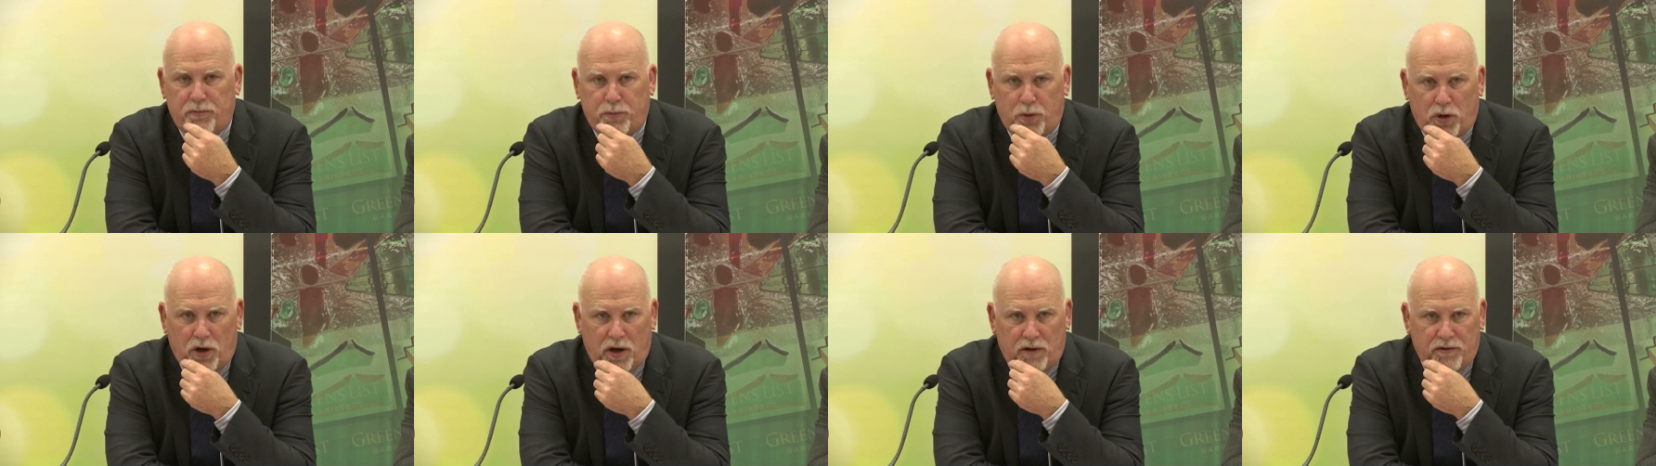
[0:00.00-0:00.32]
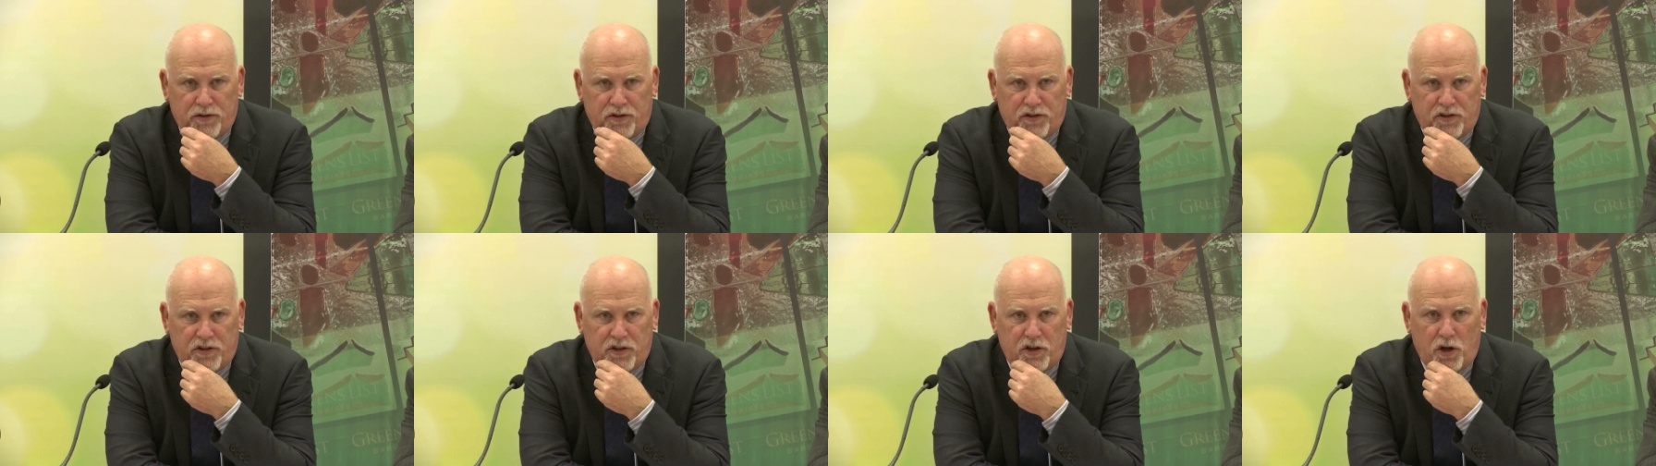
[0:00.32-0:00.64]

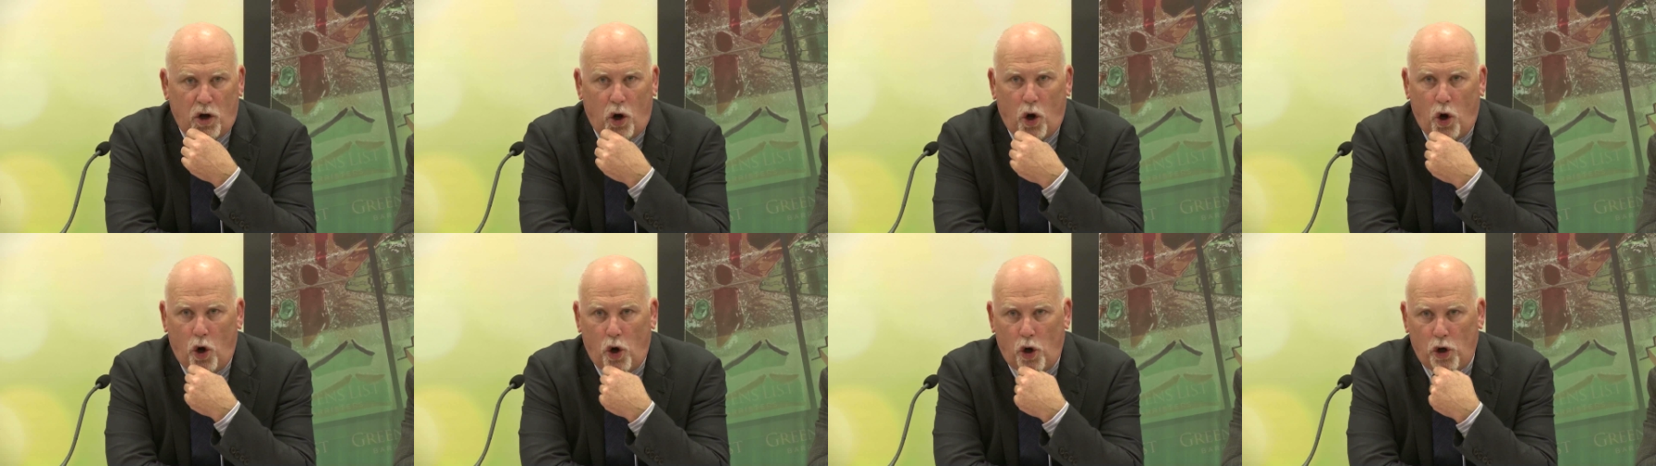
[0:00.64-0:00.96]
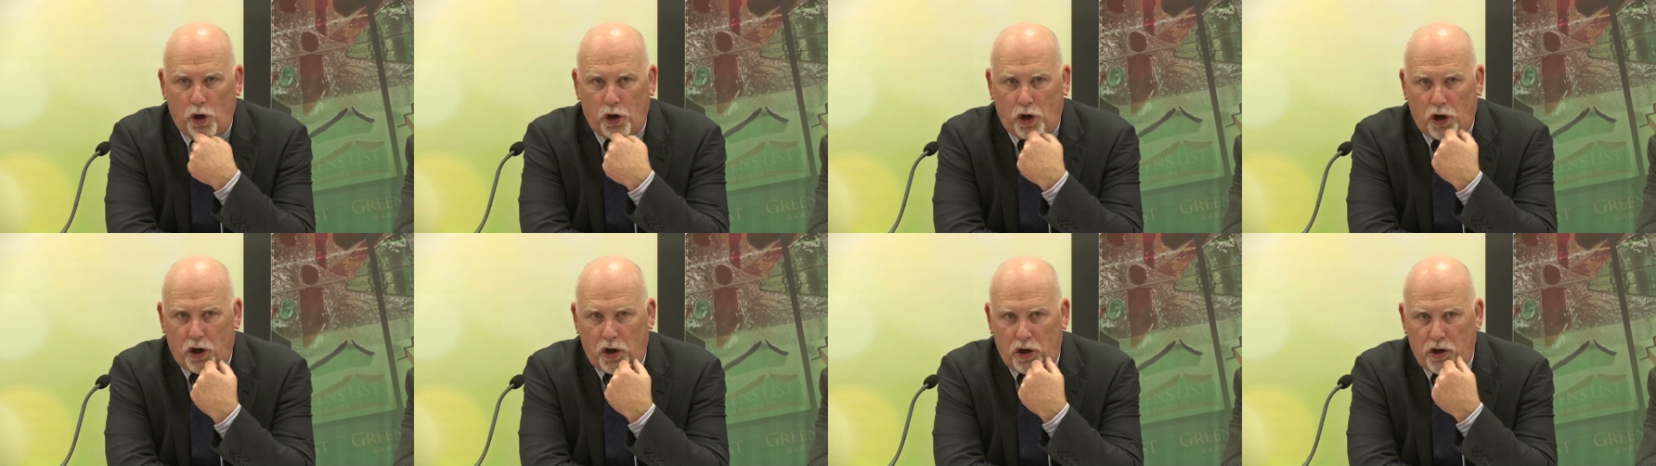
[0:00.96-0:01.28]
privacy
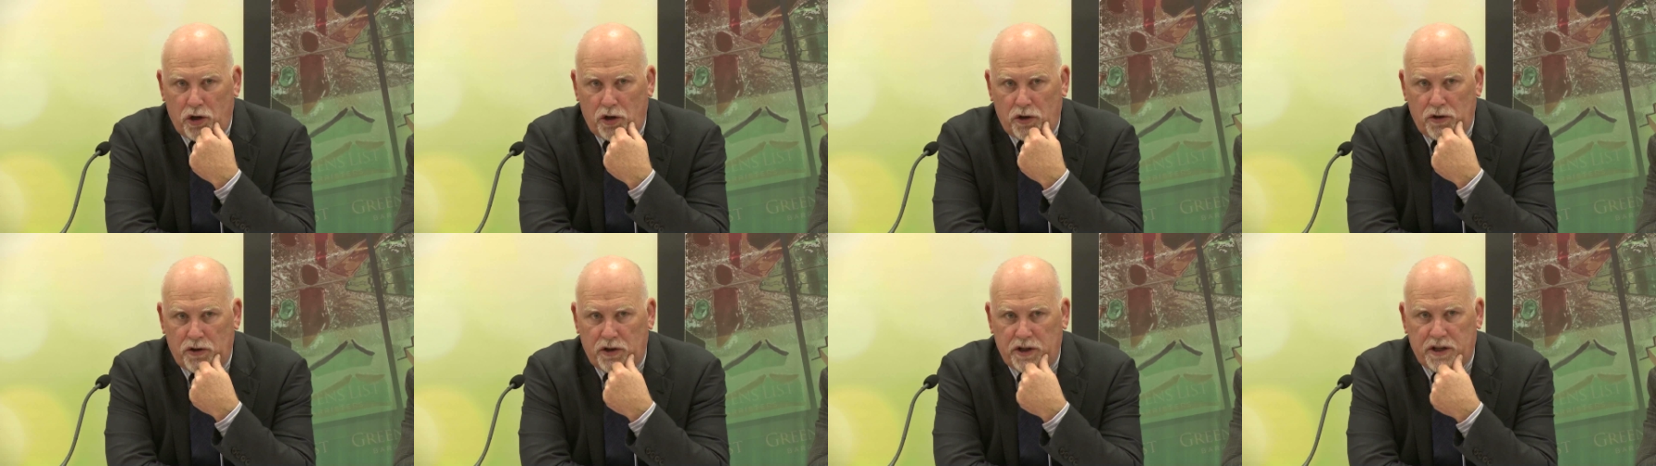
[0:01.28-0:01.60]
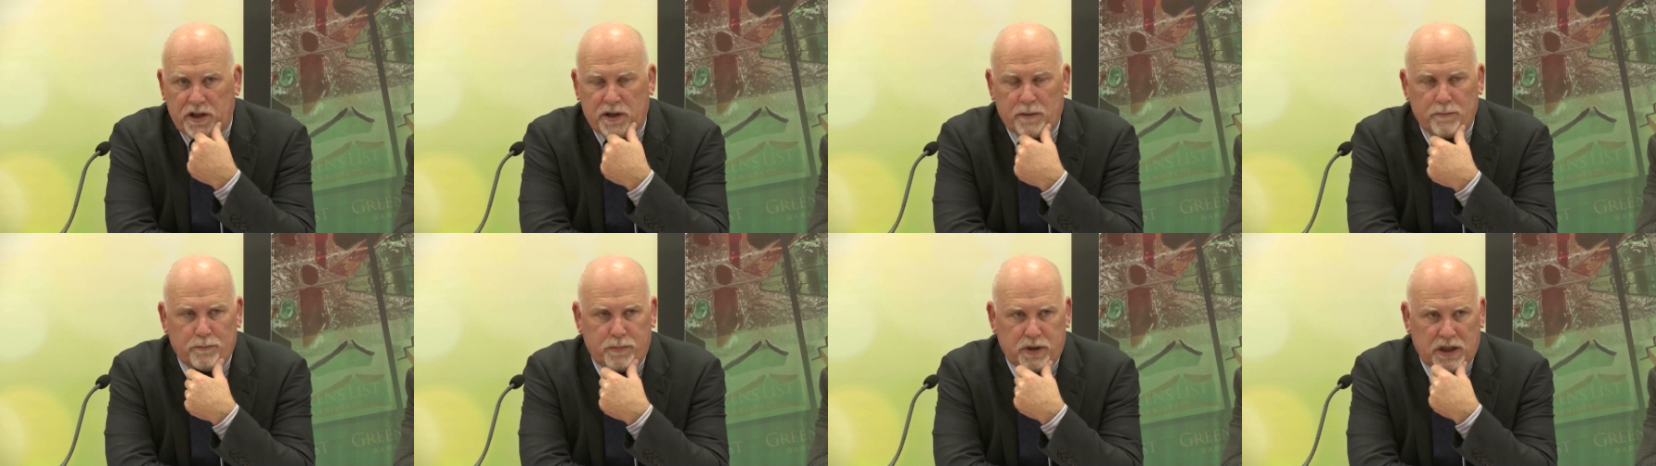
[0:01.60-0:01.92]
on the
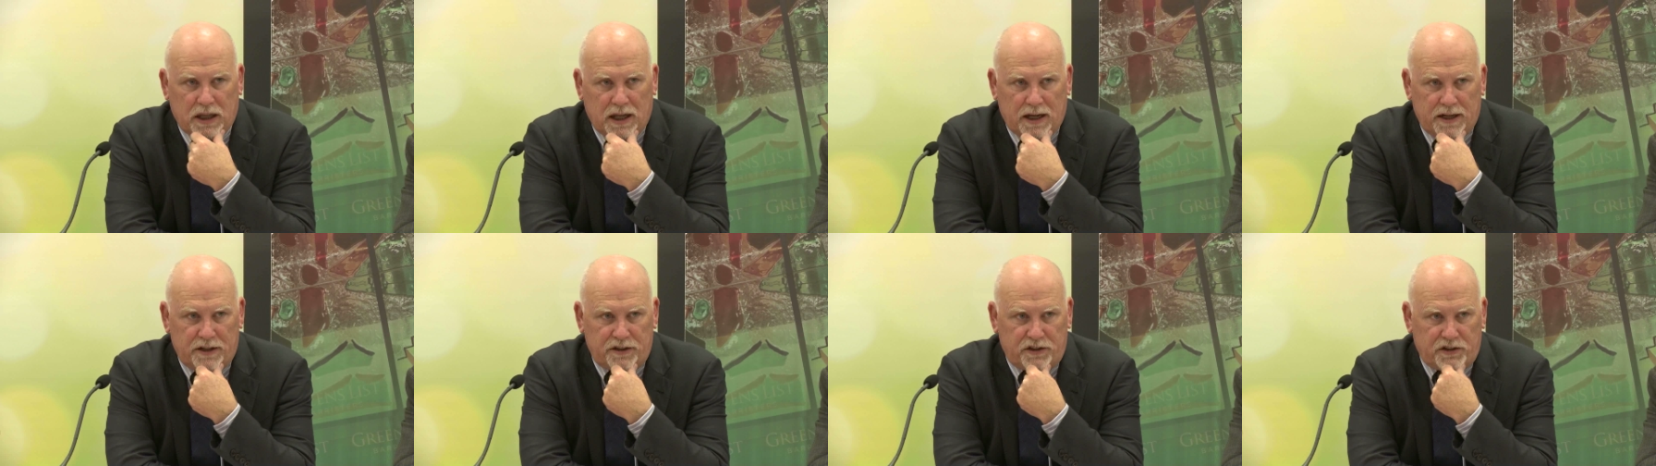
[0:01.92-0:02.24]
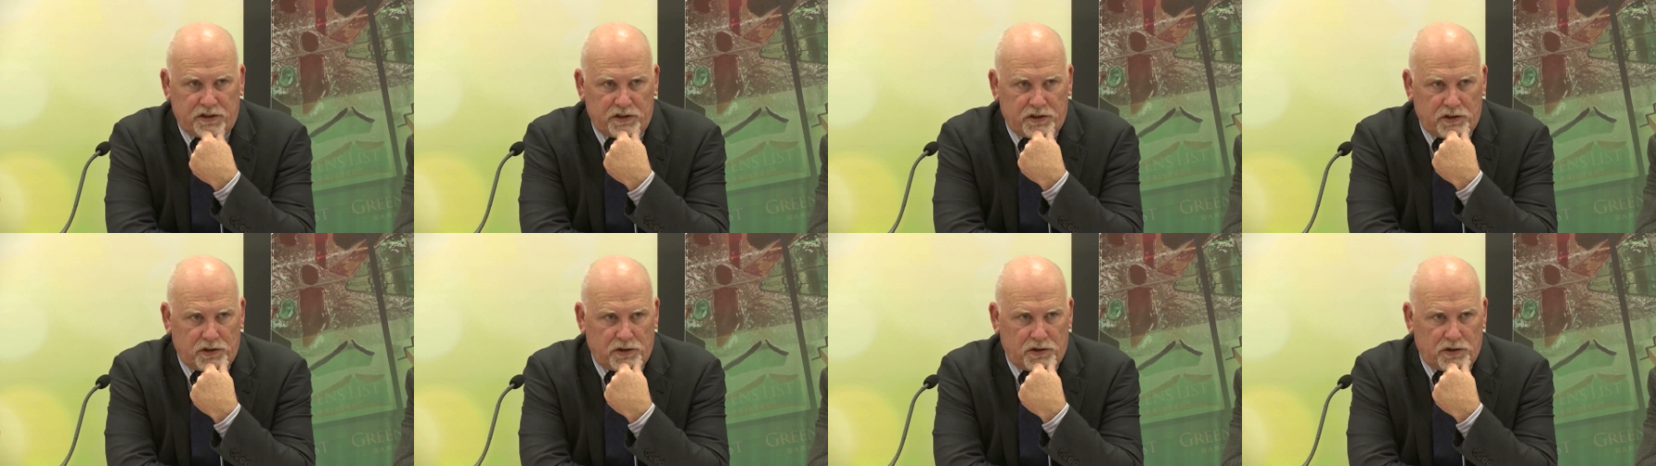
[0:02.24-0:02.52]
complaint